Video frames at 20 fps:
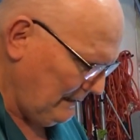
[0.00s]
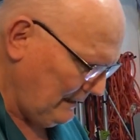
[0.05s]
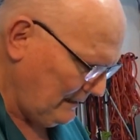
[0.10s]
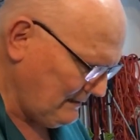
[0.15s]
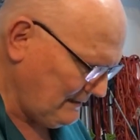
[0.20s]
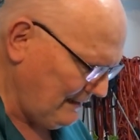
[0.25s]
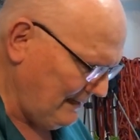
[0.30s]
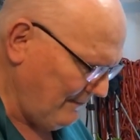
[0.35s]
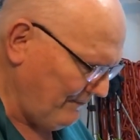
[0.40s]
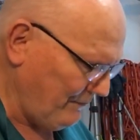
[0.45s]

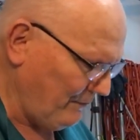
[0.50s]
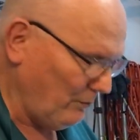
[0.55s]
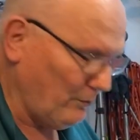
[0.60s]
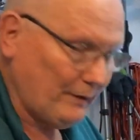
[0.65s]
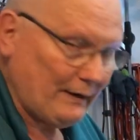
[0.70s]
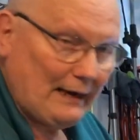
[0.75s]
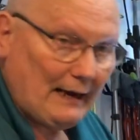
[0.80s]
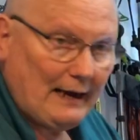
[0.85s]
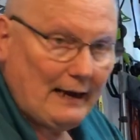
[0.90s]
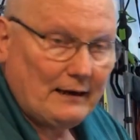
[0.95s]
except for
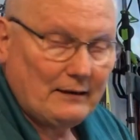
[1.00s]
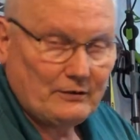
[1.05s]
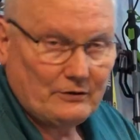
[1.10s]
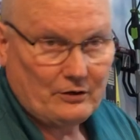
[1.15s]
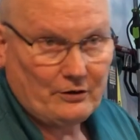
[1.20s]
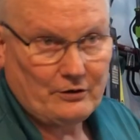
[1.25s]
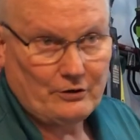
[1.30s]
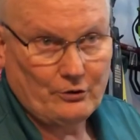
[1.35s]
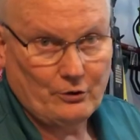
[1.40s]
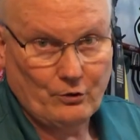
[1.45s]
when I
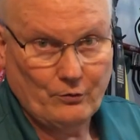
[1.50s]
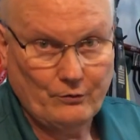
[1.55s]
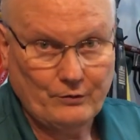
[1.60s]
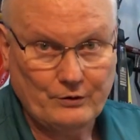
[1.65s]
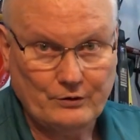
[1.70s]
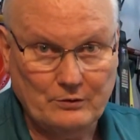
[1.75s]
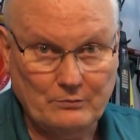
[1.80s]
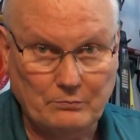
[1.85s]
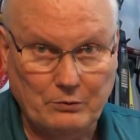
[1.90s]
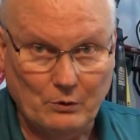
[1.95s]
turn it over
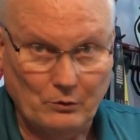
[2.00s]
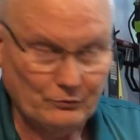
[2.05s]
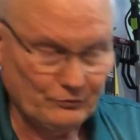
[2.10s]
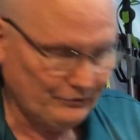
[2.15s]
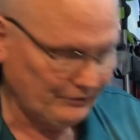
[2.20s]
to bolt